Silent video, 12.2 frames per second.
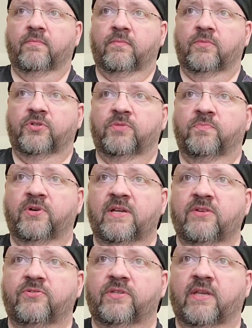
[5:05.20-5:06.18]
which is pretty
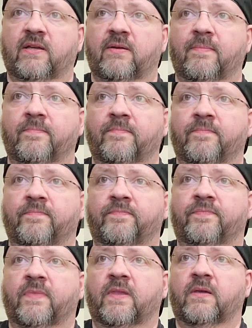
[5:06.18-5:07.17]
interesting.
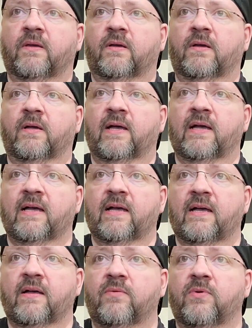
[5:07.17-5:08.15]

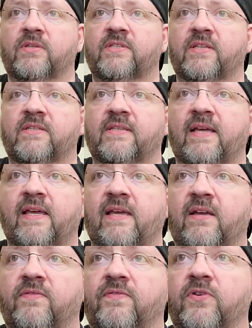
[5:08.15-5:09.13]
What does it say
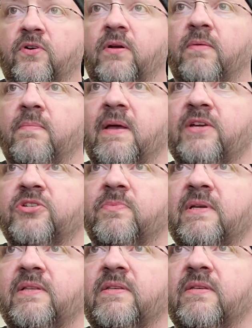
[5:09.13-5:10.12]
here for
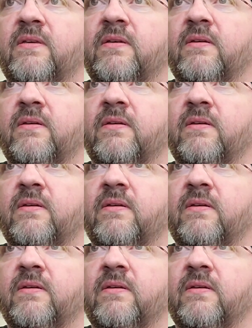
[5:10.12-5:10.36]
measurements?